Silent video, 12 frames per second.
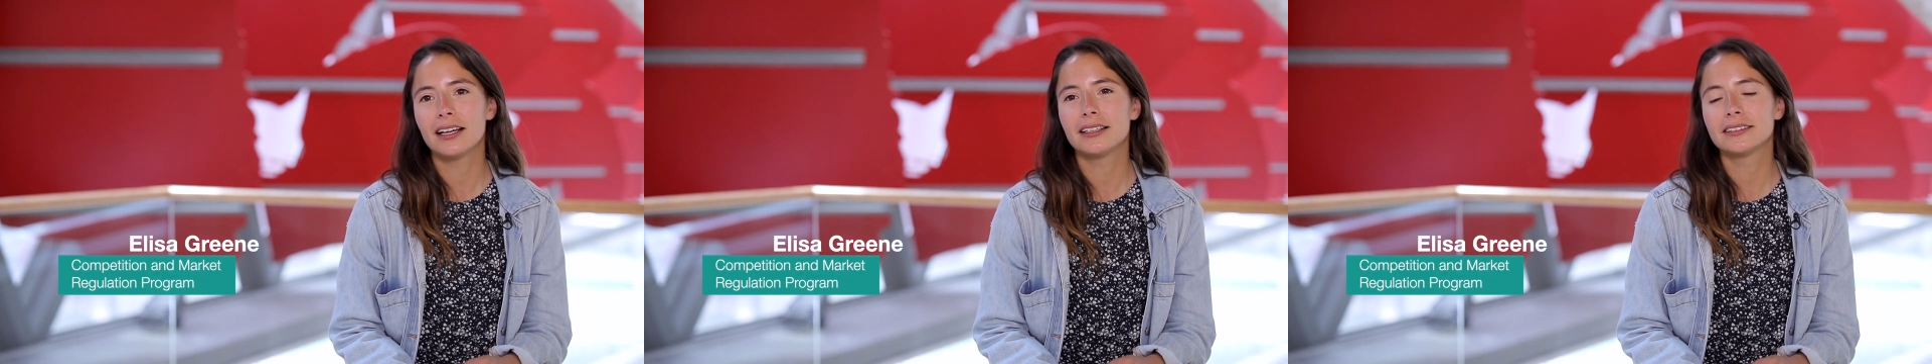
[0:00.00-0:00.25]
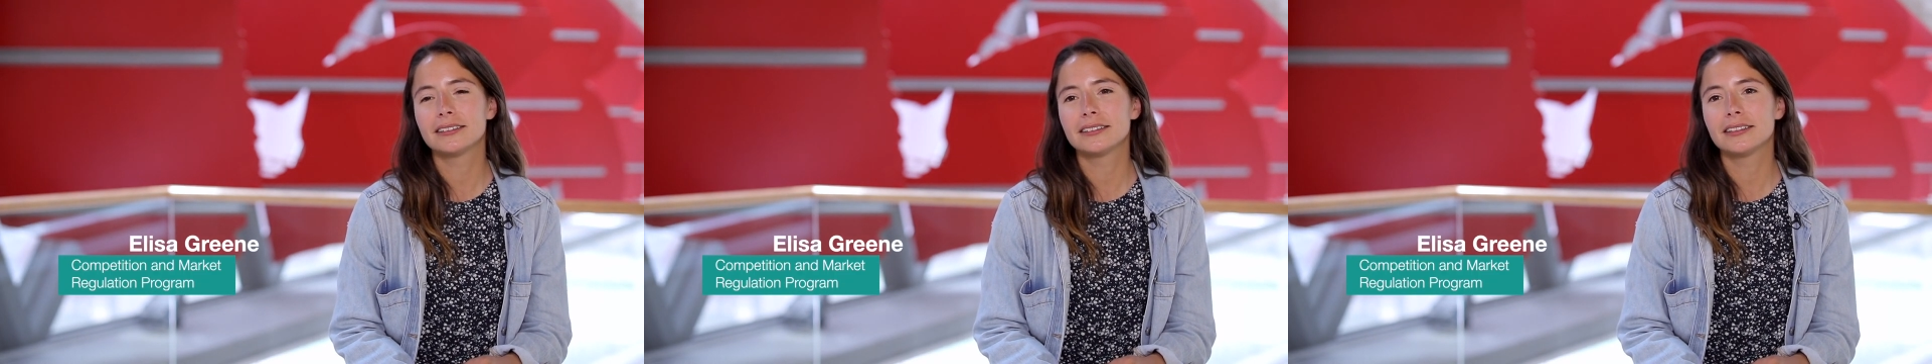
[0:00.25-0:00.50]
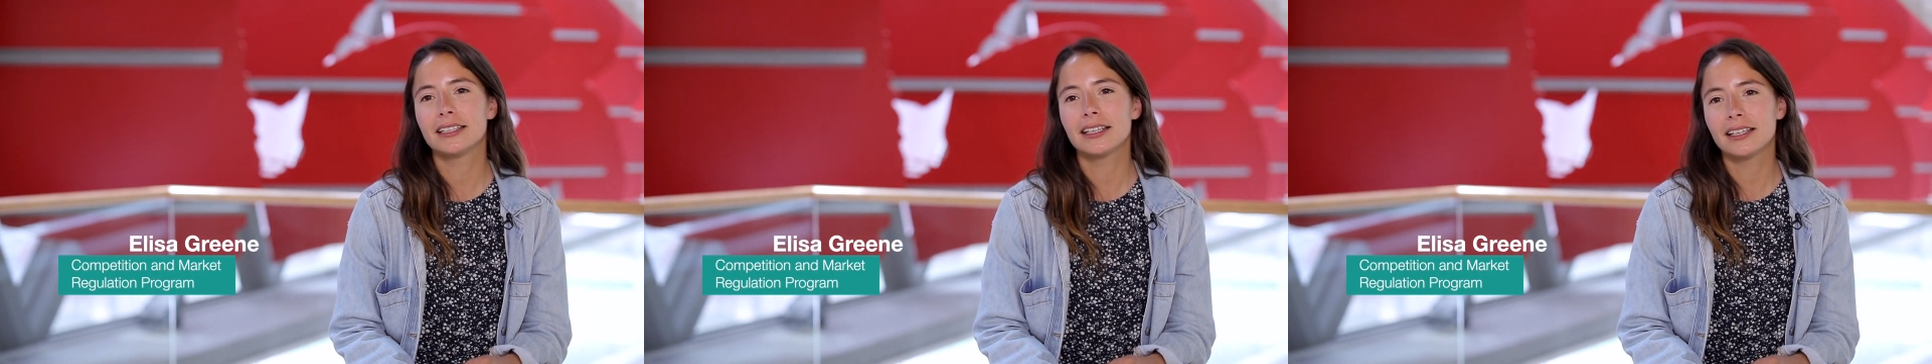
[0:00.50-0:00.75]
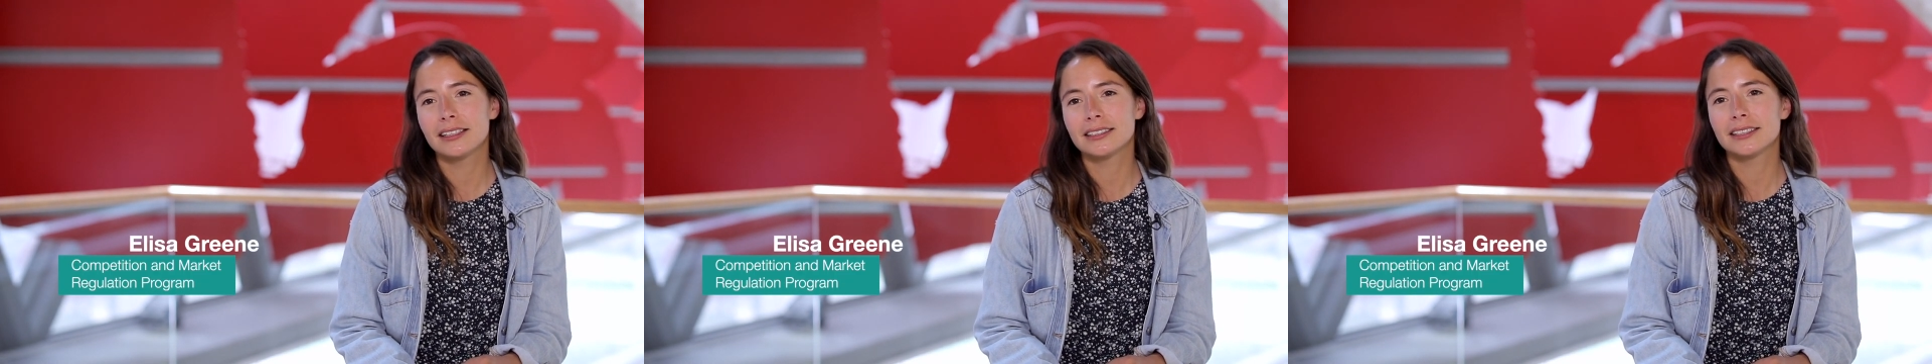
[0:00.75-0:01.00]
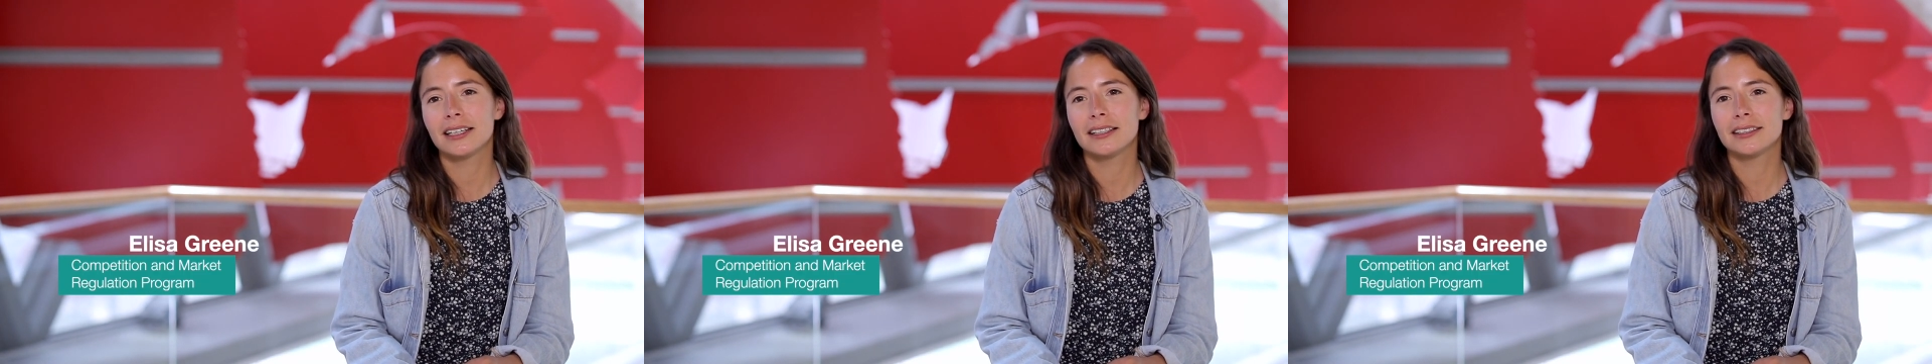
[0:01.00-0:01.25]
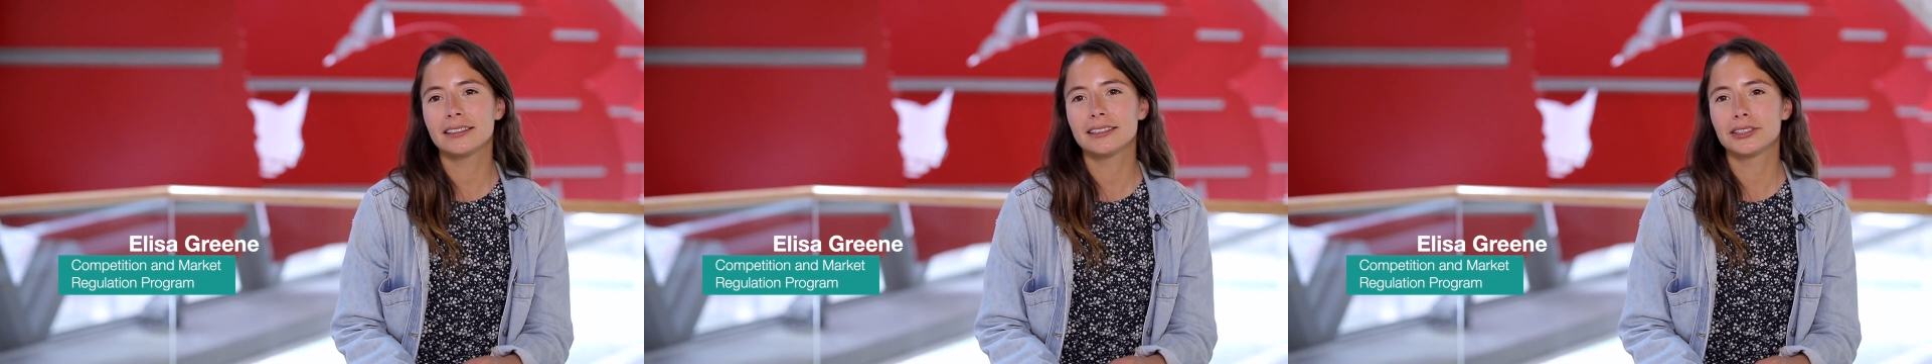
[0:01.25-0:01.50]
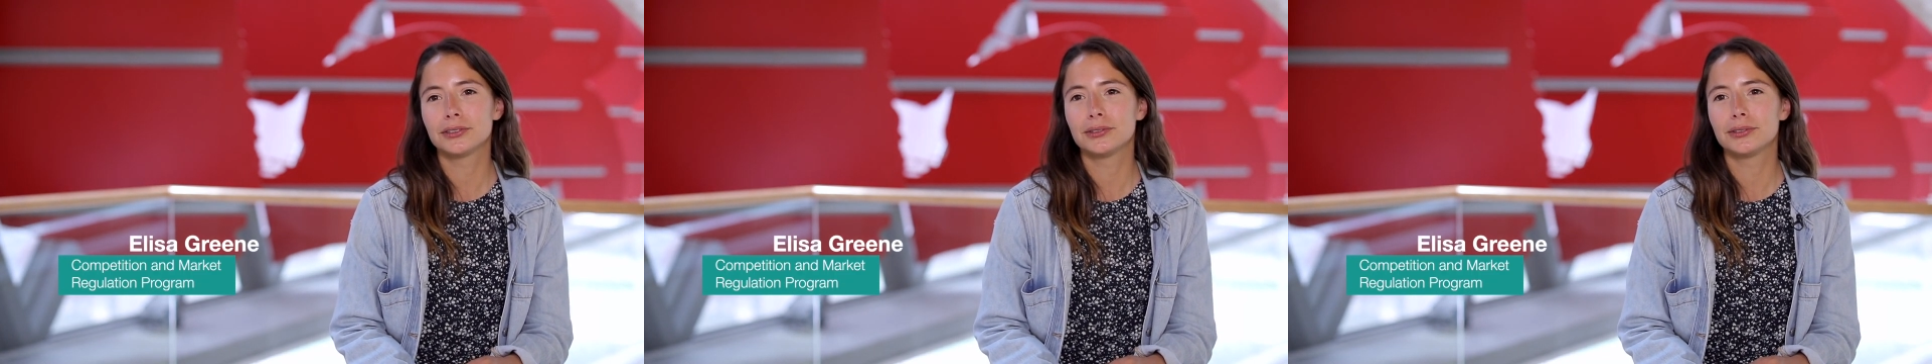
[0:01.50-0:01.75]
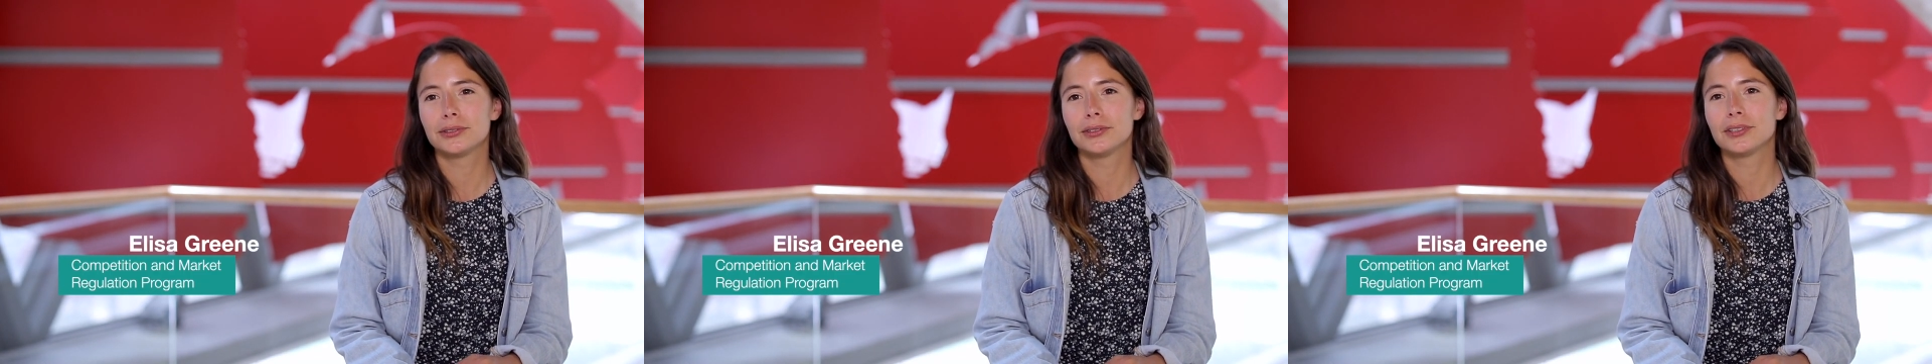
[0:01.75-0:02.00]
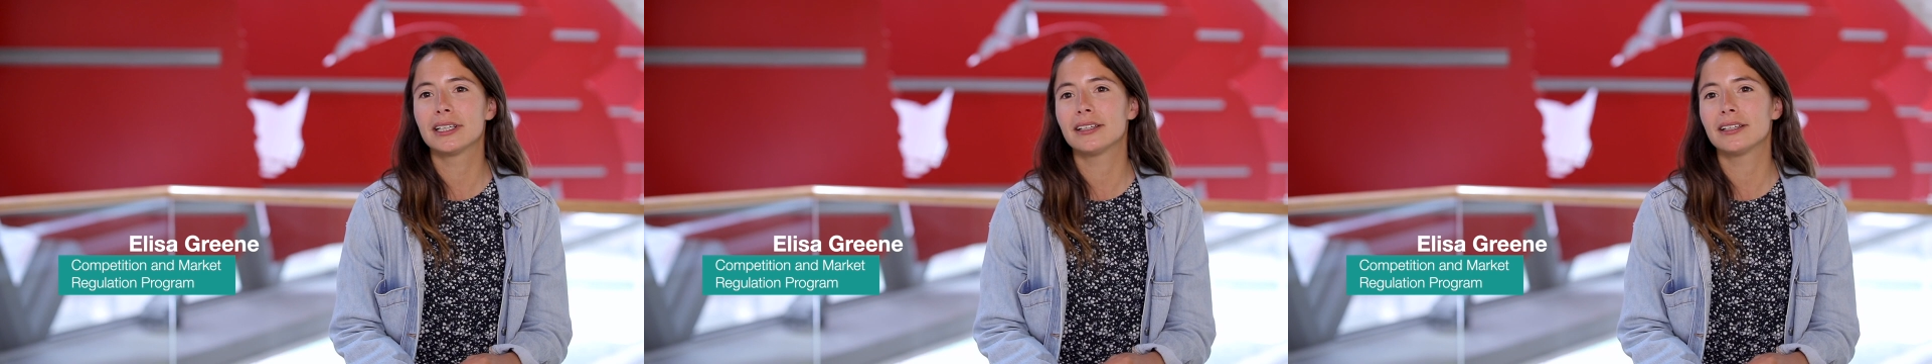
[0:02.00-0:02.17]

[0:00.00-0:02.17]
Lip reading: and then I decided to